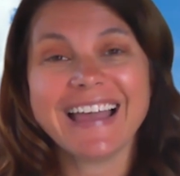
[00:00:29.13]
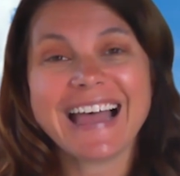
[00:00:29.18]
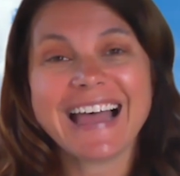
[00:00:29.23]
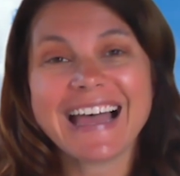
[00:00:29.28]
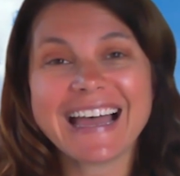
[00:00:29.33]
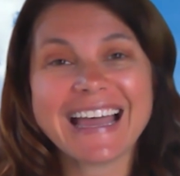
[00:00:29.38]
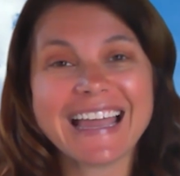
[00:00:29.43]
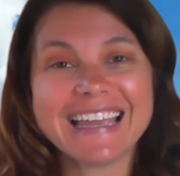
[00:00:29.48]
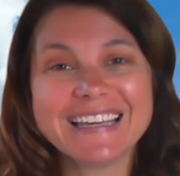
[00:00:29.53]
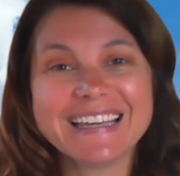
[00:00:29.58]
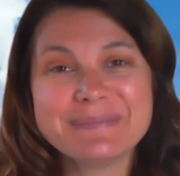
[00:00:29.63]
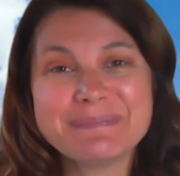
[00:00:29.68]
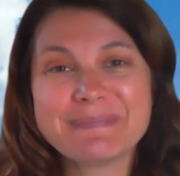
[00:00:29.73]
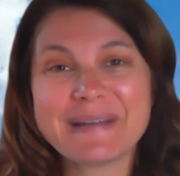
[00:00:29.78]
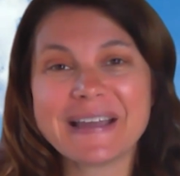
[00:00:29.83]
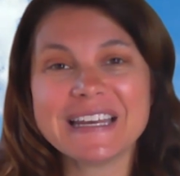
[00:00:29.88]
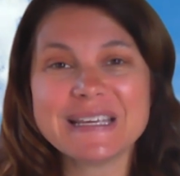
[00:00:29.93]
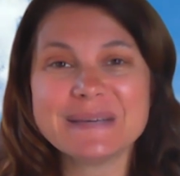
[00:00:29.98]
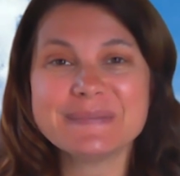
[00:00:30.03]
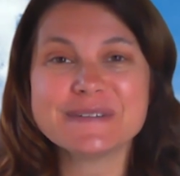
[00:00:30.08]
Hi,
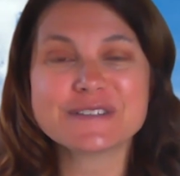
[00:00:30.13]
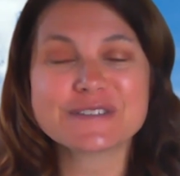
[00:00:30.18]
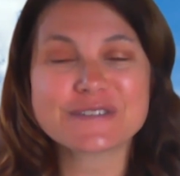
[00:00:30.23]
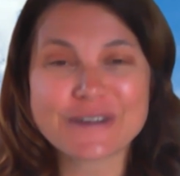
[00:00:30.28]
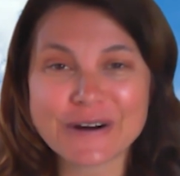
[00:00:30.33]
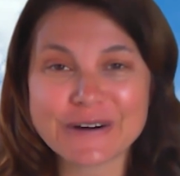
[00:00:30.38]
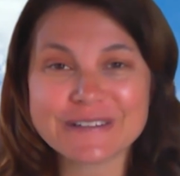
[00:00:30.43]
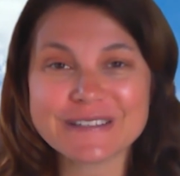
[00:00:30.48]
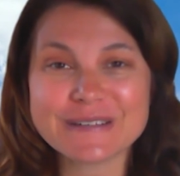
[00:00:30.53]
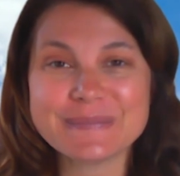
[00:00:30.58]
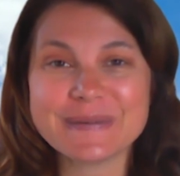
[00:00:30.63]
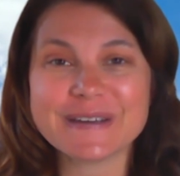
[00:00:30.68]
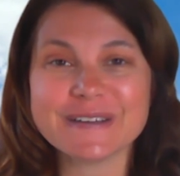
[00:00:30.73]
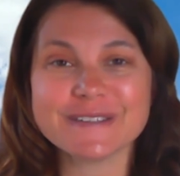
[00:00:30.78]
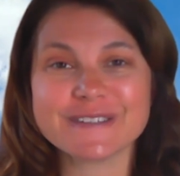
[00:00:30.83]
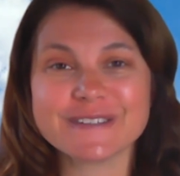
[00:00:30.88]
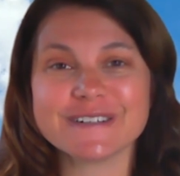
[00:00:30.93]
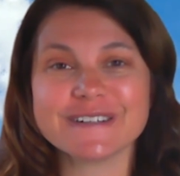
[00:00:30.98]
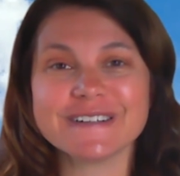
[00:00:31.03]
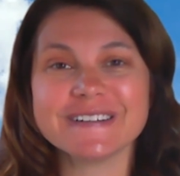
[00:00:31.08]
my name is Carla
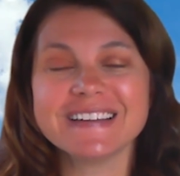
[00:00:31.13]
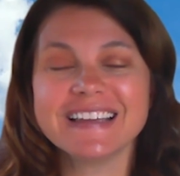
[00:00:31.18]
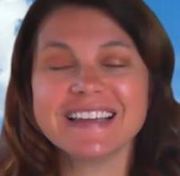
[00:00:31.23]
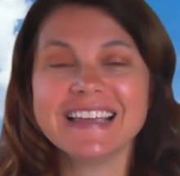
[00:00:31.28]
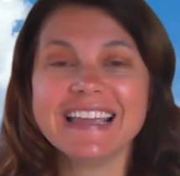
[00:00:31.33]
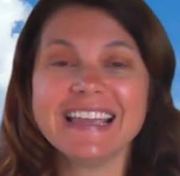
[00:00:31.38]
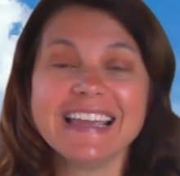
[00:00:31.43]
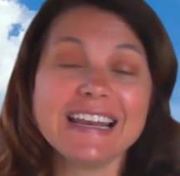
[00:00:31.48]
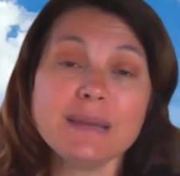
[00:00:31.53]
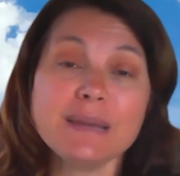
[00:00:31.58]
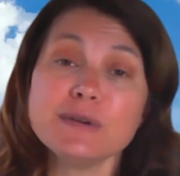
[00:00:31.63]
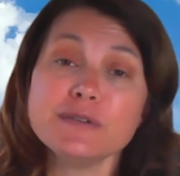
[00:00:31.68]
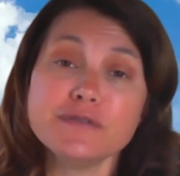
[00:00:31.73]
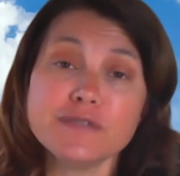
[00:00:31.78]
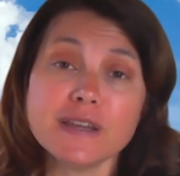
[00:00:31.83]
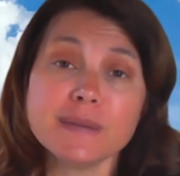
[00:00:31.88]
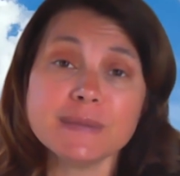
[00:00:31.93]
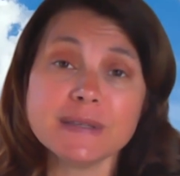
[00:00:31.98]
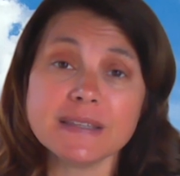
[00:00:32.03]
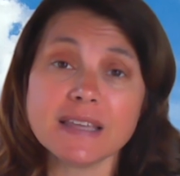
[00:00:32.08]
Belzer, and I'm a
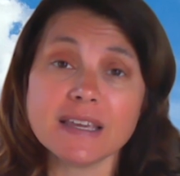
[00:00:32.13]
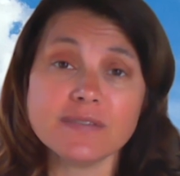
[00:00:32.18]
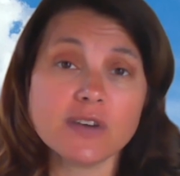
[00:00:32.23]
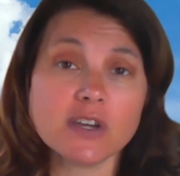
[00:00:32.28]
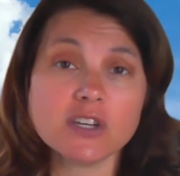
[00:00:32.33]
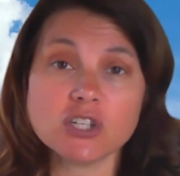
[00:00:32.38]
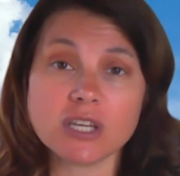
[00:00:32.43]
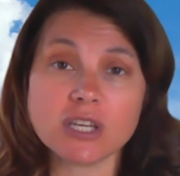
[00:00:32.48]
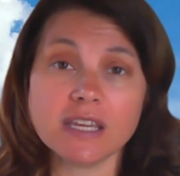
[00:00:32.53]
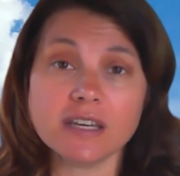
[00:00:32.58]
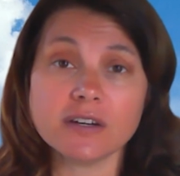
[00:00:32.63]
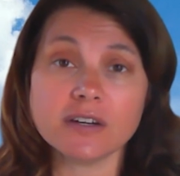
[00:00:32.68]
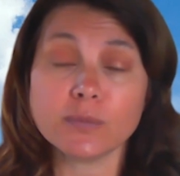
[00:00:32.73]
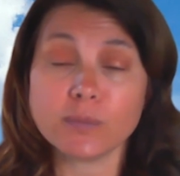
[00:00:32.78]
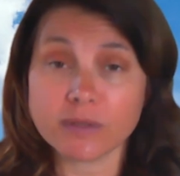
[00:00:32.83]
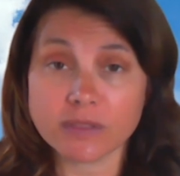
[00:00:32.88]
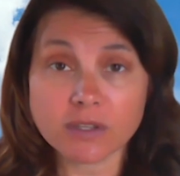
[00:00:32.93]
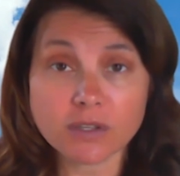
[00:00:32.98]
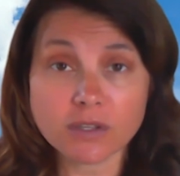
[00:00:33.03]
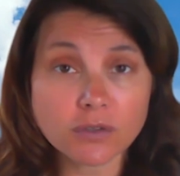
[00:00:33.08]
family life educator
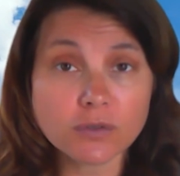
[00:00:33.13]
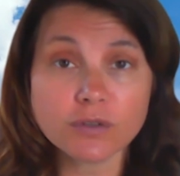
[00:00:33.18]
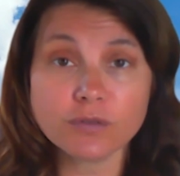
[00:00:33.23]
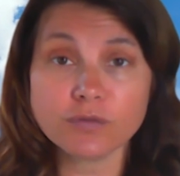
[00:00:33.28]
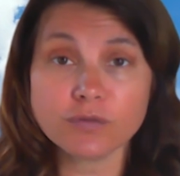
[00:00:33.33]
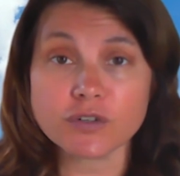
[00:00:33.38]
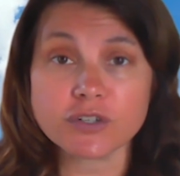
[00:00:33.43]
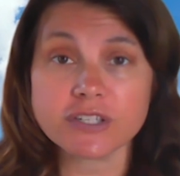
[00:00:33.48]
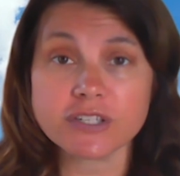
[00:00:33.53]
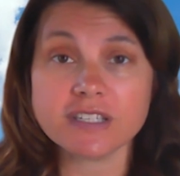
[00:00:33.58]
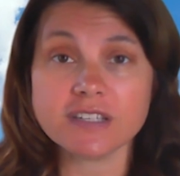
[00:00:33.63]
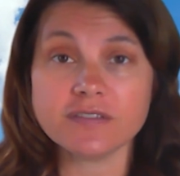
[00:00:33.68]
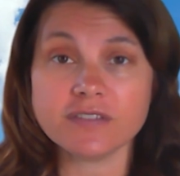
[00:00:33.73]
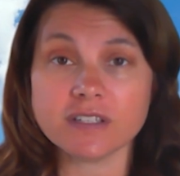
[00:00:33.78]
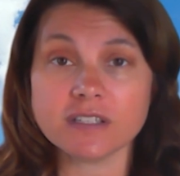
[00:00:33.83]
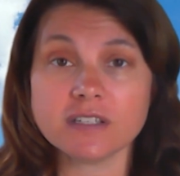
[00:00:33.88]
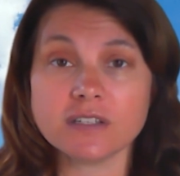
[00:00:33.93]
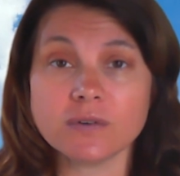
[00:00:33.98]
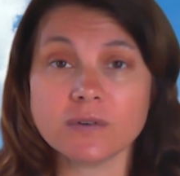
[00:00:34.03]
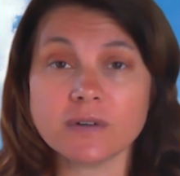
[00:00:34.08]
with the University of
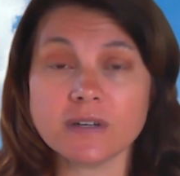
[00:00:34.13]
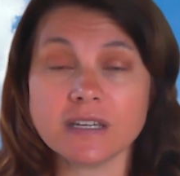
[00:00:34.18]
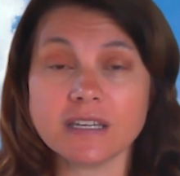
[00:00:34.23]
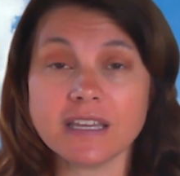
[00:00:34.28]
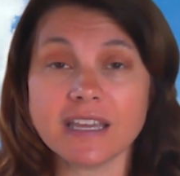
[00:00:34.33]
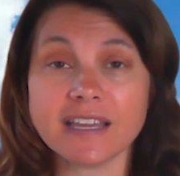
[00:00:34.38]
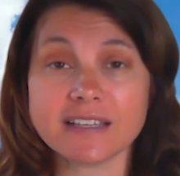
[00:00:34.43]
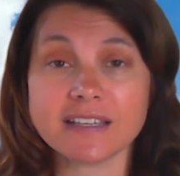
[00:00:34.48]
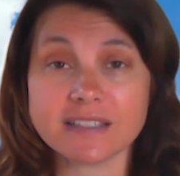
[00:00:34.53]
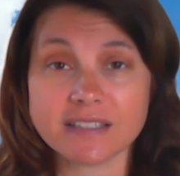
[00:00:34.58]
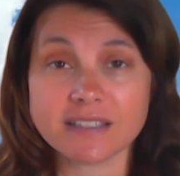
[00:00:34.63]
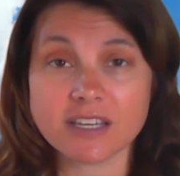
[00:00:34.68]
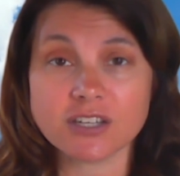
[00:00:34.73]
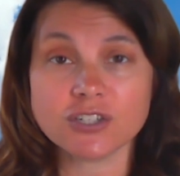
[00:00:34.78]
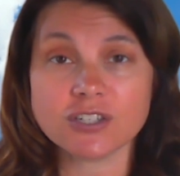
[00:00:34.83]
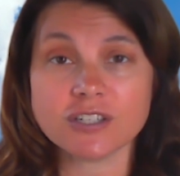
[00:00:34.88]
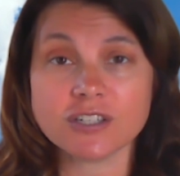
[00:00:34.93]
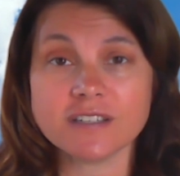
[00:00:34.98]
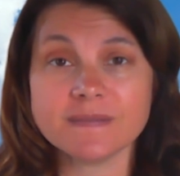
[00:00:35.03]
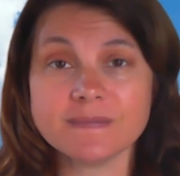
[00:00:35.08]
Illinois
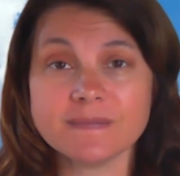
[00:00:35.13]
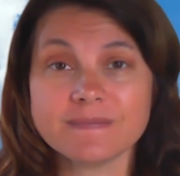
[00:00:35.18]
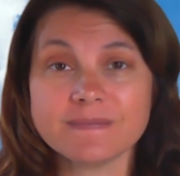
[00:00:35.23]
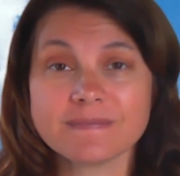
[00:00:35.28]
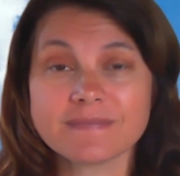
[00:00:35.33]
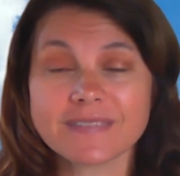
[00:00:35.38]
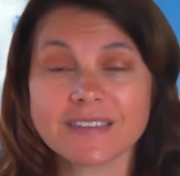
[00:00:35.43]
Extension.